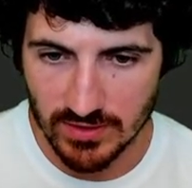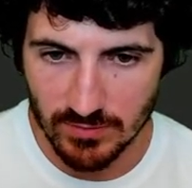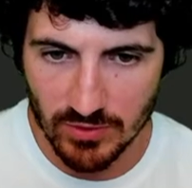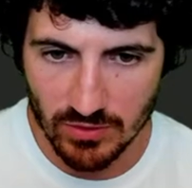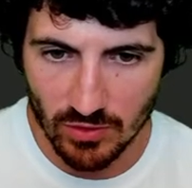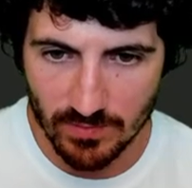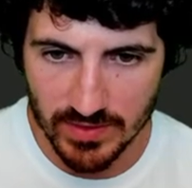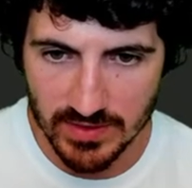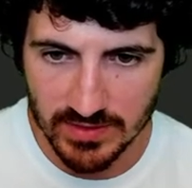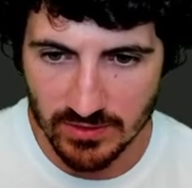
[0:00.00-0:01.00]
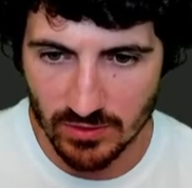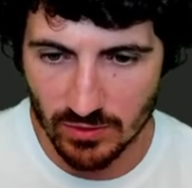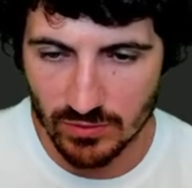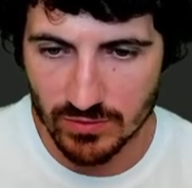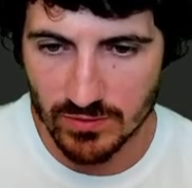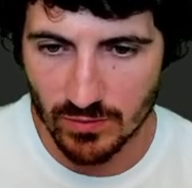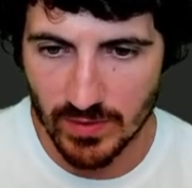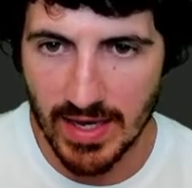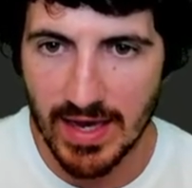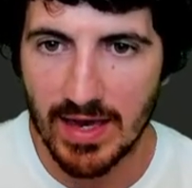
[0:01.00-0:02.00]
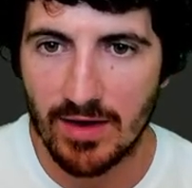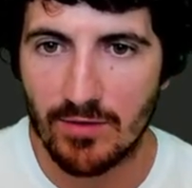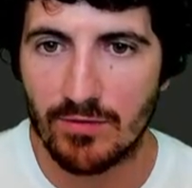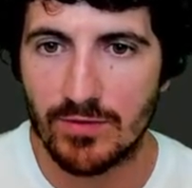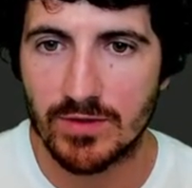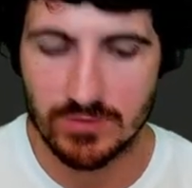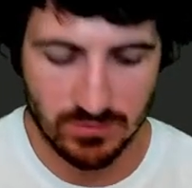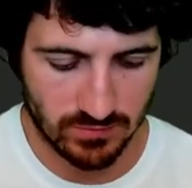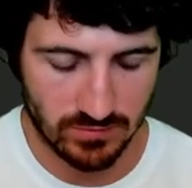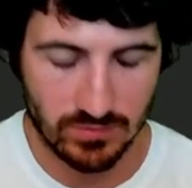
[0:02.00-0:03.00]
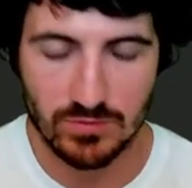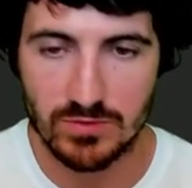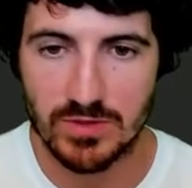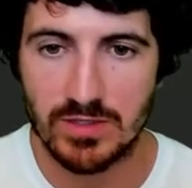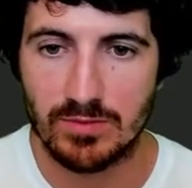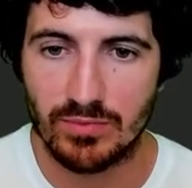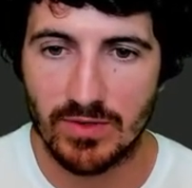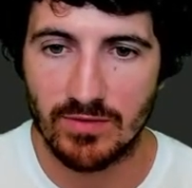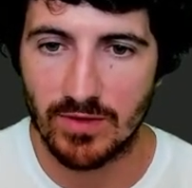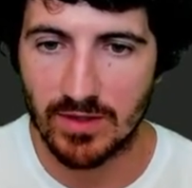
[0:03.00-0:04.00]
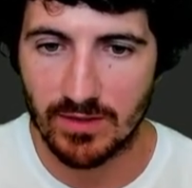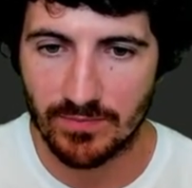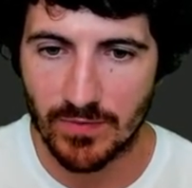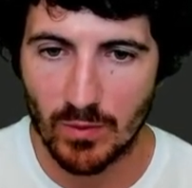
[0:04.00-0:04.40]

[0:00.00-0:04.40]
I'm gonna copy this code. So we have, just to see it briefly,